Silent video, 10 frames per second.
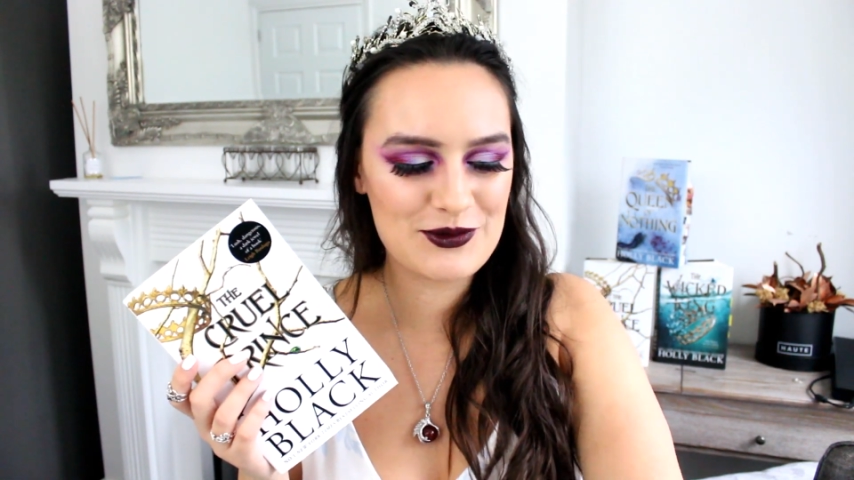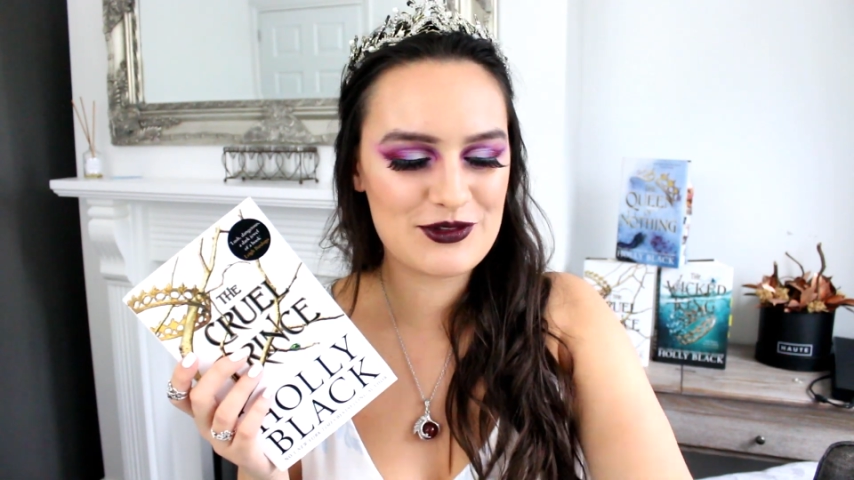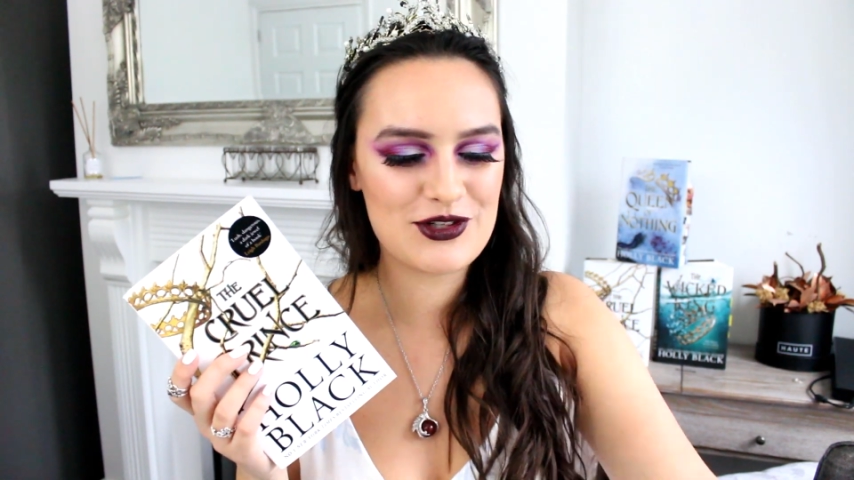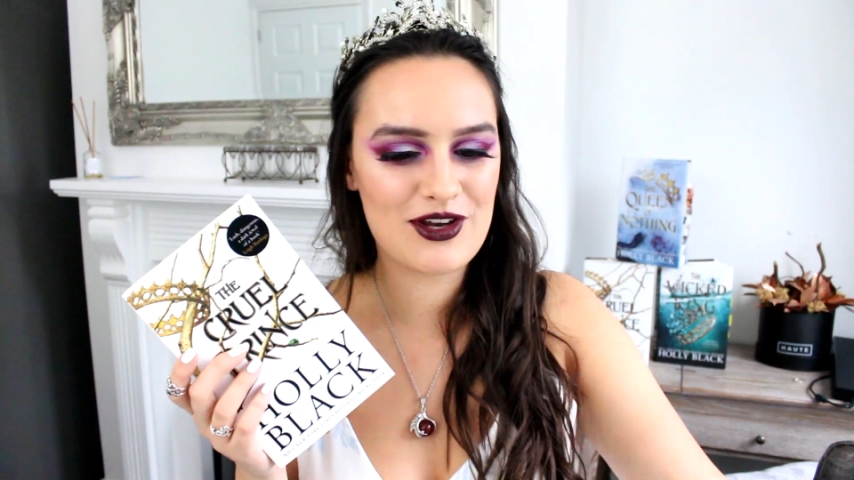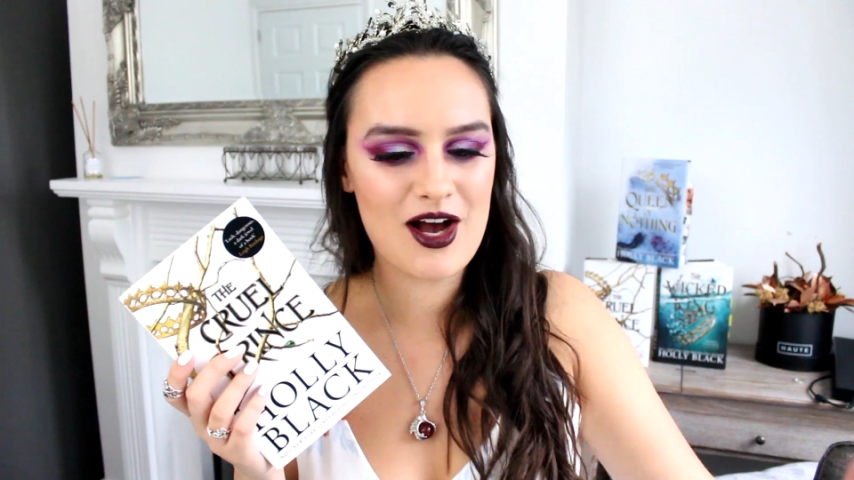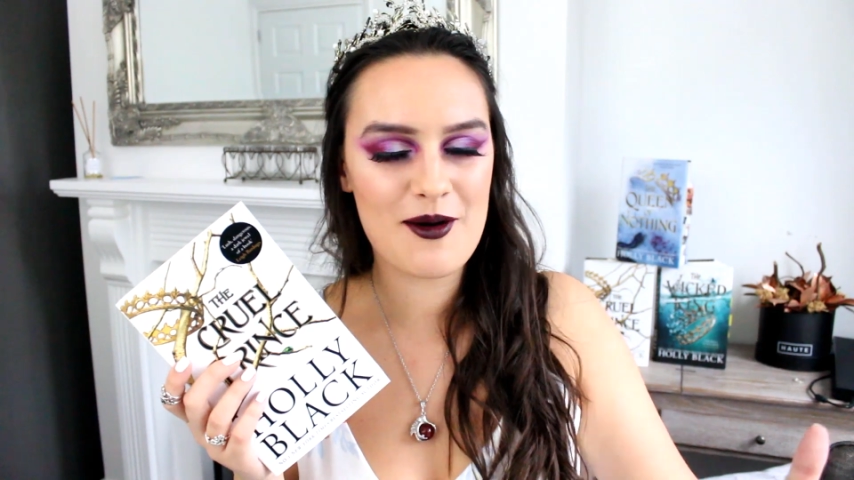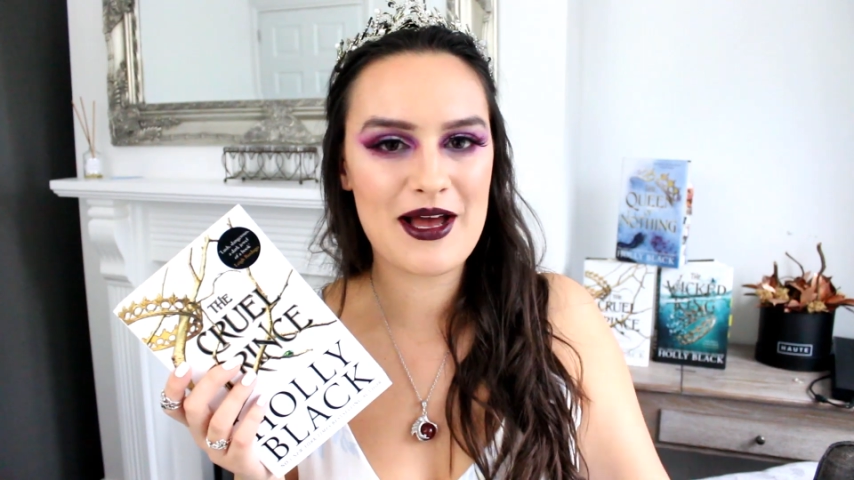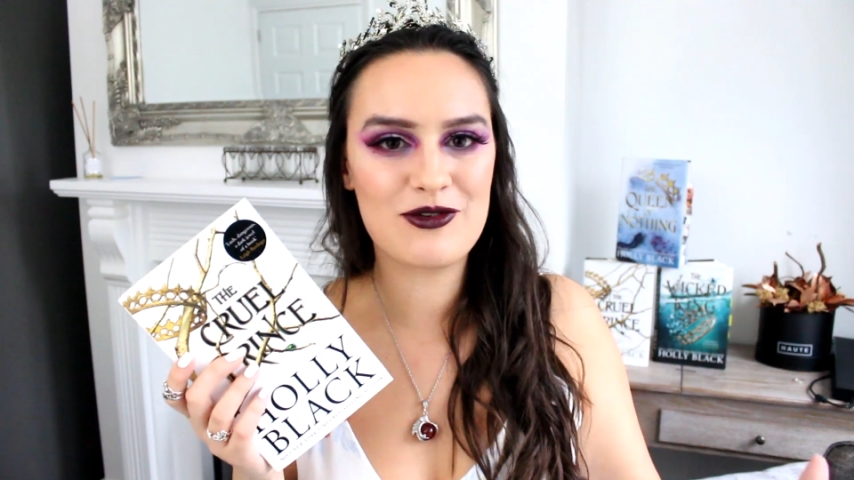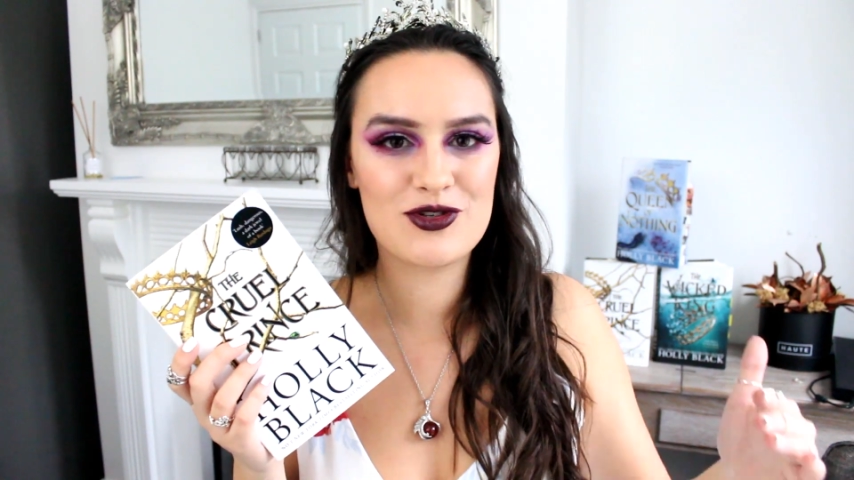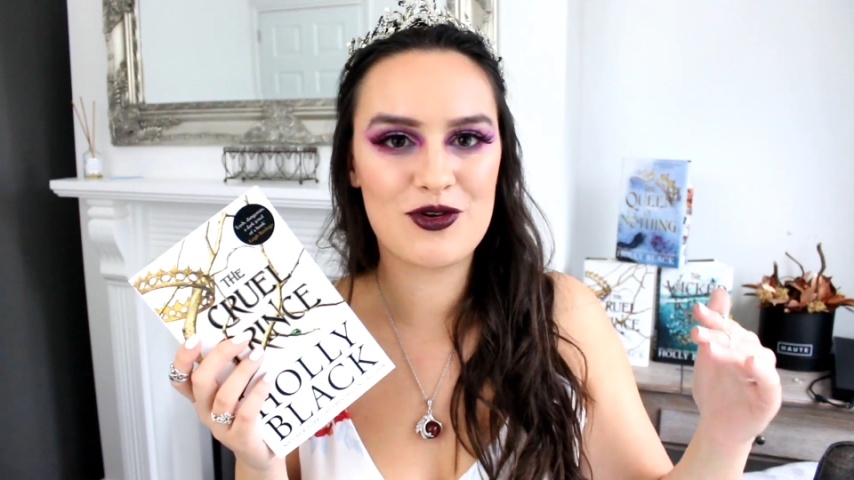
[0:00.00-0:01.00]
to come
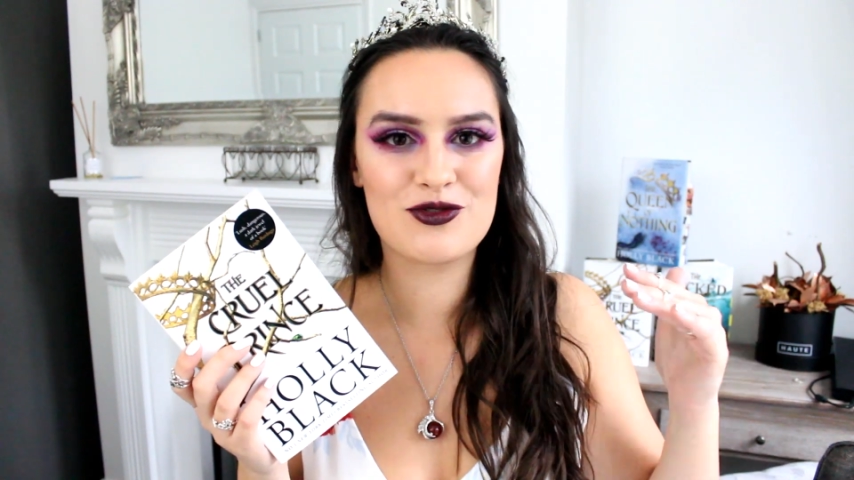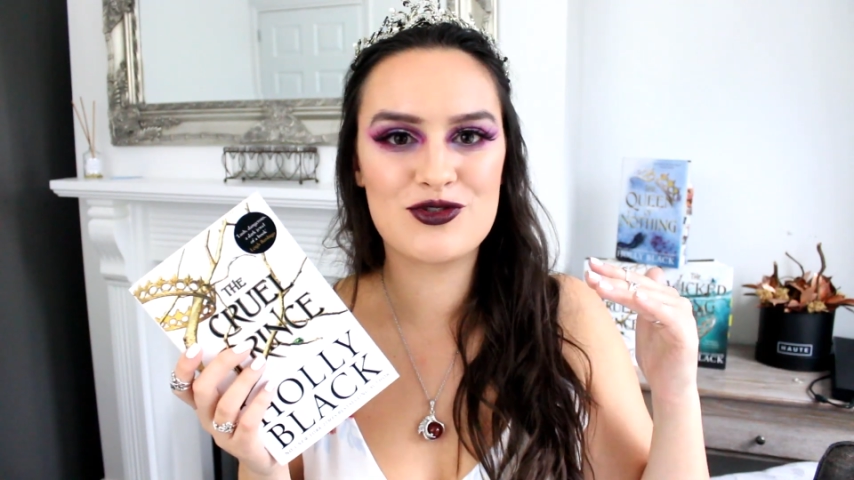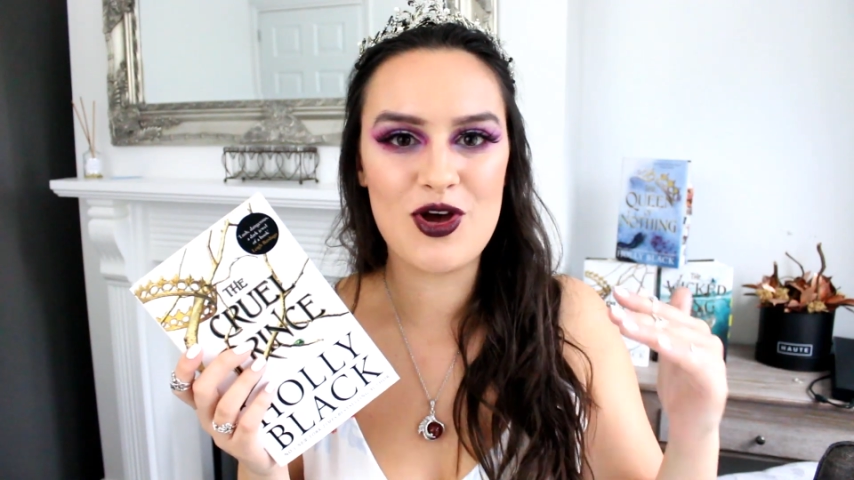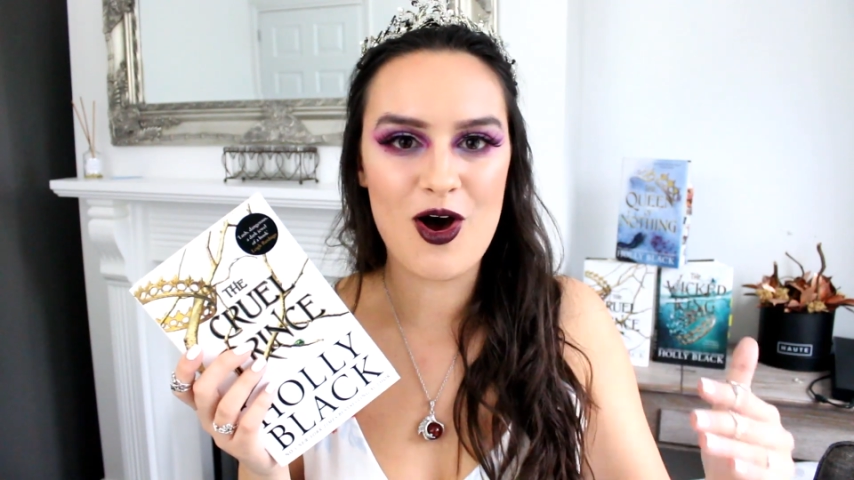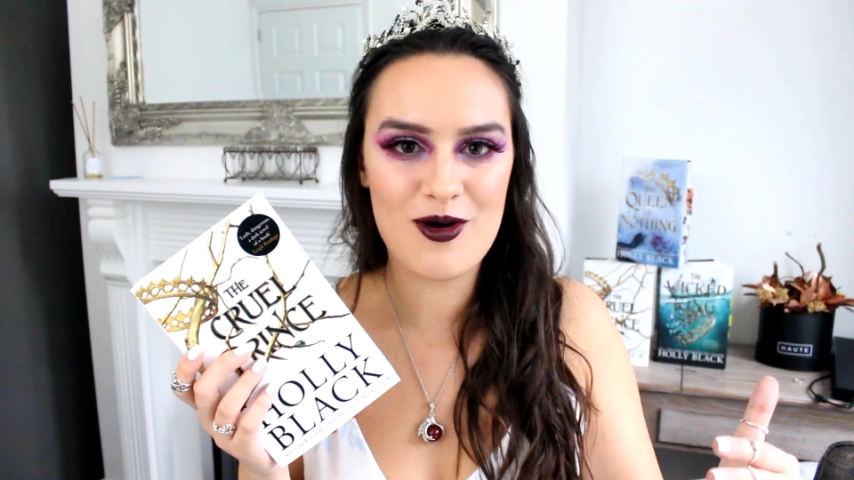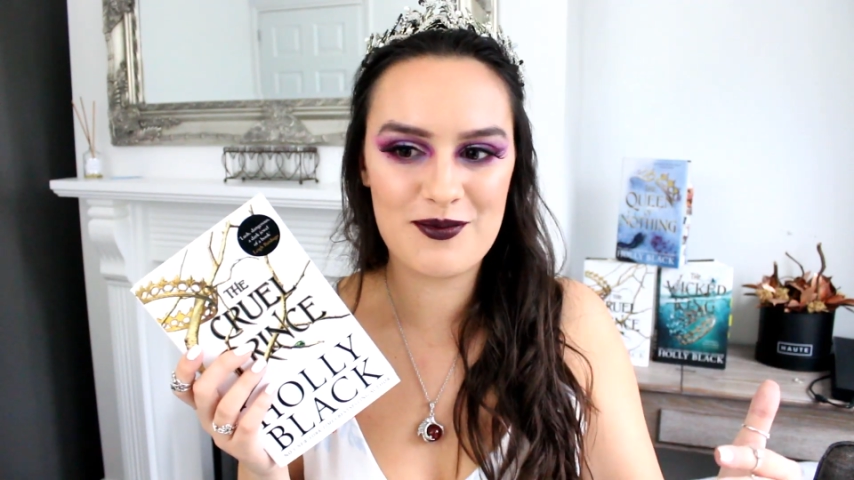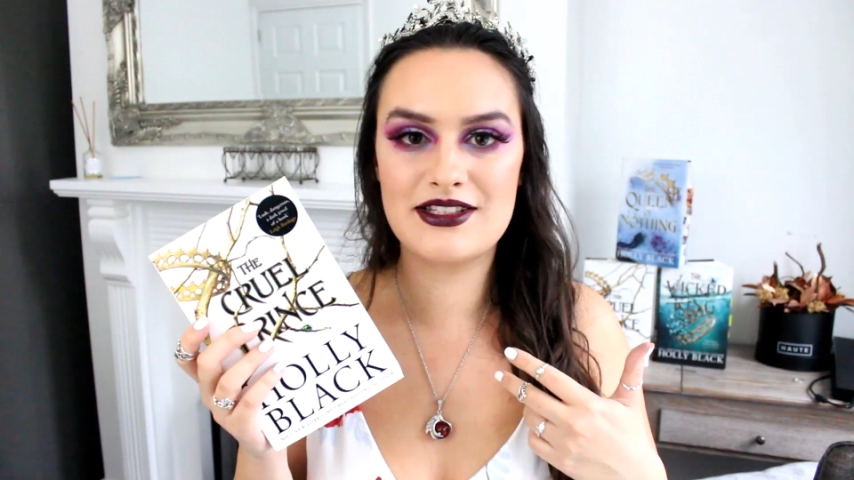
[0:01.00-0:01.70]
out on top.